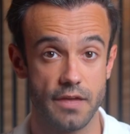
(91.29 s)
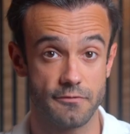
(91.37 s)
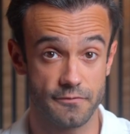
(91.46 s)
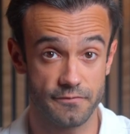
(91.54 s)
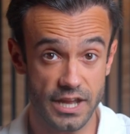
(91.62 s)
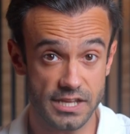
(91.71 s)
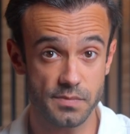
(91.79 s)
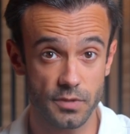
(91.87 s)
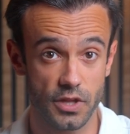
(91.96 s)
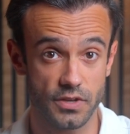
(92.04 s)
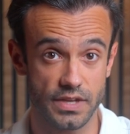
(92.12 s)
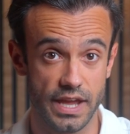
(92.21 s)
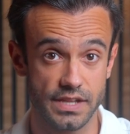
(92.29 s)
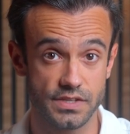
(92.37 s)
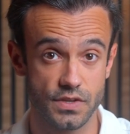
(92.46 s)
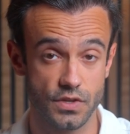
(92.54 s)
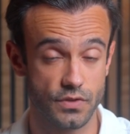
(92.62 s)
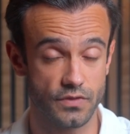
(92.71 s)
If you're flexible on dates,
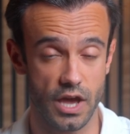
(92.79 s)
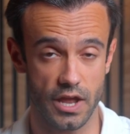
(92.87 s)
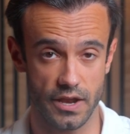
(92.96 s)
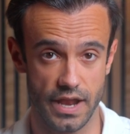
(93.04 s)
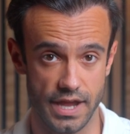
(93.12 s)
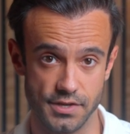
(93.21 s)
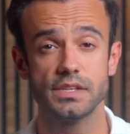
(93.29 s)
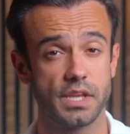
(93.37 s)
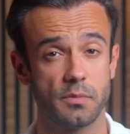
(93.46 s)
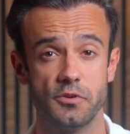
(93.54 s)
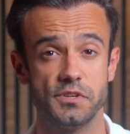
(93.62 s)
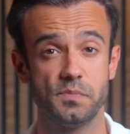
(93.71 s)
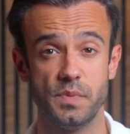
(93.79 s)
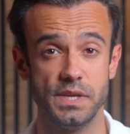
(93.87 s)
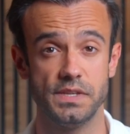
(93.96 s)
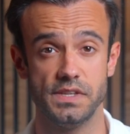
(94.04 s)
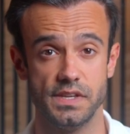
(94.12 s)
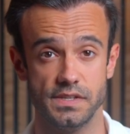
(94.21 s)
you've got an edge. Summer is peak
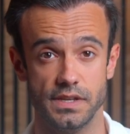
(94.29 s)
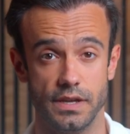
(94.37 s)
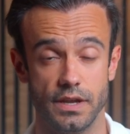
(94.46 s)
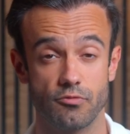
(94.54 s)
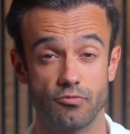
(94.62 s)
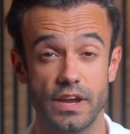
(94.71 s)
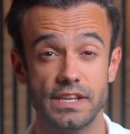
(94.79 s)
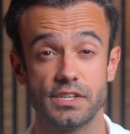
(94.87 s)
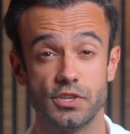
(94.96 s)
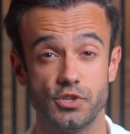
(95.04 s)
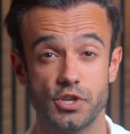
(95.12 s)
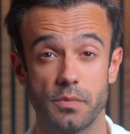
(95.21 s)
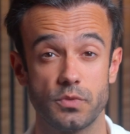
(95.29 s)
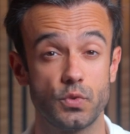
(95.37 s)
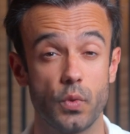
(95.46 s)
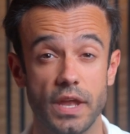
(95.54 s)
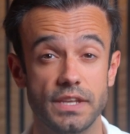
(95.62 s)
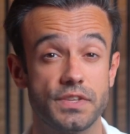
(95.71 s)
season. Rates can jump
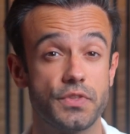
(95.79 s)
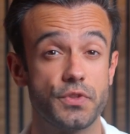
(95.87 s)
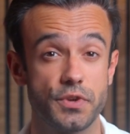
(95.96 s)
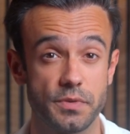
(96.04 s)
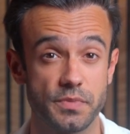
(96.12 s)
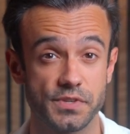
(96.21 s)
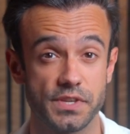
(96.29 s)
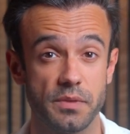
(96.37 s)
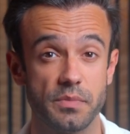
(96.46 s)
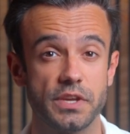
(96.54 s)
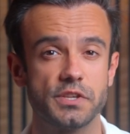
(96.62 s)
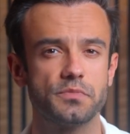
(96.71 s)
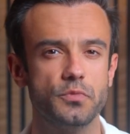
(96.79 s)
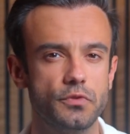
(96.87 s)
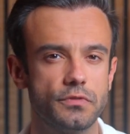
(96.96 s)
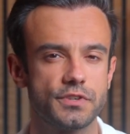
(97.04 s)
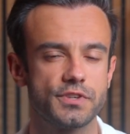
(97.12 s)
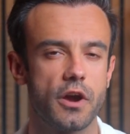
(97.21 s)
20 to 30% because
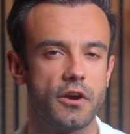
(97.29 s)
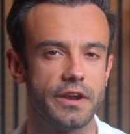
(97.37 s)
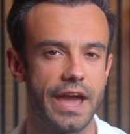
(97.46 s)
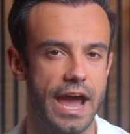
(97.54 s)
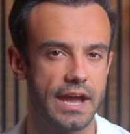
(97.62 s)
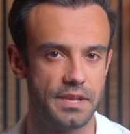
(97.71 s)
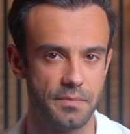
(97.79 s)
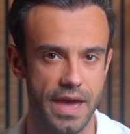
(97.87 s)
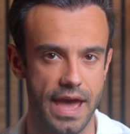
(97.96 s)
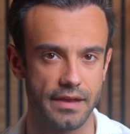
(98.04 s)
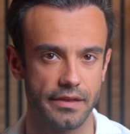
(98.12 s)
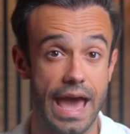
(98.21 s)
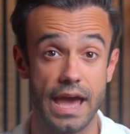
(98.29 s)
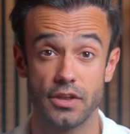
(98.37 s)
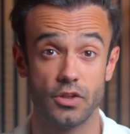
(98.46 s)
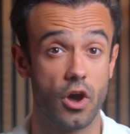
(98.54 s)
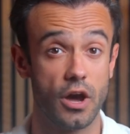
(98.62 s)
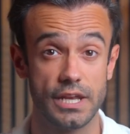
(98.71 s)
movers are in high demand. Add in
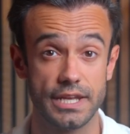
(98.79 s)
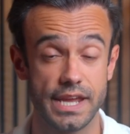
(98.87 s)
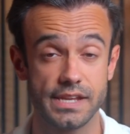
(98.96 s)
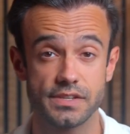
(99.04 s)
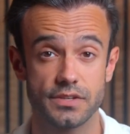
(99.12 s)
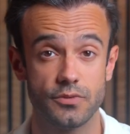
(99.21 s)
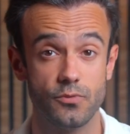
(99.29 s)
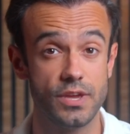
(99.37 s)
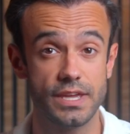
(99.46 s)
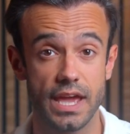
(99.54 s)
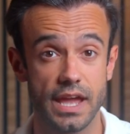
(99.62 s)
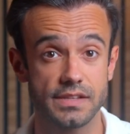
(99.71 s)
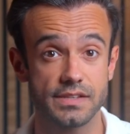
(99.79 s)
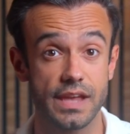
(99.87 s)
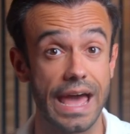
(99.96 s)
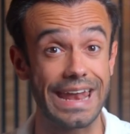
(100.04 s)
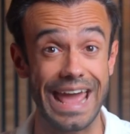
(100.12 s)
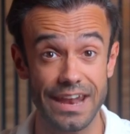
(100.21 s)
holidays, weekends,
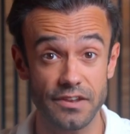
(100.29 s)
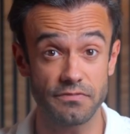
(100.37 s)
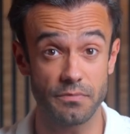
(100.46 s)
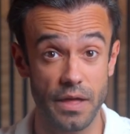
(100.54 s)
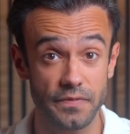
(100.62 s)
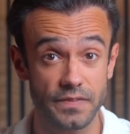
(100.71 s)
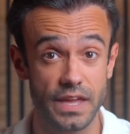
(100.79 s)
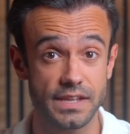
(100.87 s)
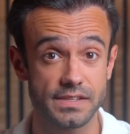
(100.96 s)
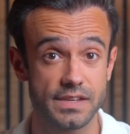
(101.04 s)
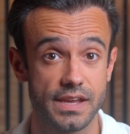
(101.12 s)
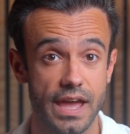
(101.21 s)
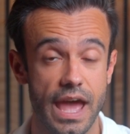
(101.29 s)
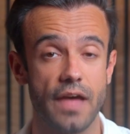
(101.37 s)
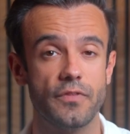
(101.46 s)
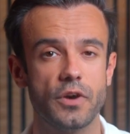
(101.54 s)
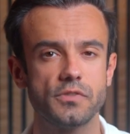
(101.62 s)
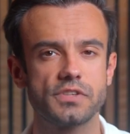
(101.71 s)
and end-of-month dates,
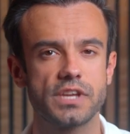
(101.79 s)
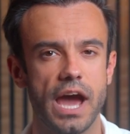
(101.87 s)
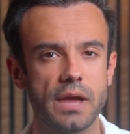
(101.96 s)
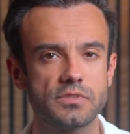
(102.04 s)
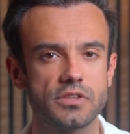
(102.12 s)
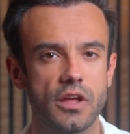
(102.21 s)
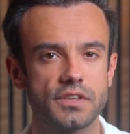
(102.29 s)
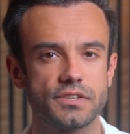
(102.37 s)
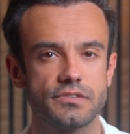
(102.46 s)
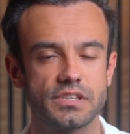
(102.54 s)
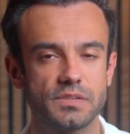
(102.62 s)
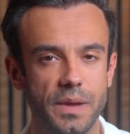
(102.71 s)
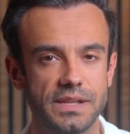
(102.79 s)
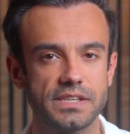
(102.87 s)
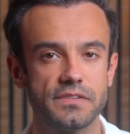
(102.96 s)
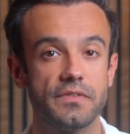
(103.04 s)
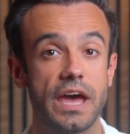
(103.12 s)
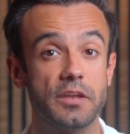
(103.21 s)
and those time slots are
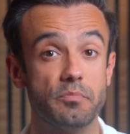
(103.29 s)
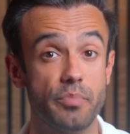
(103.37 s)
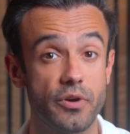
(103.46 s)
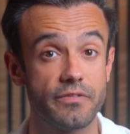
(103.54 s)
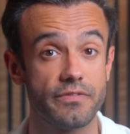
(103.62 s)
expensive and book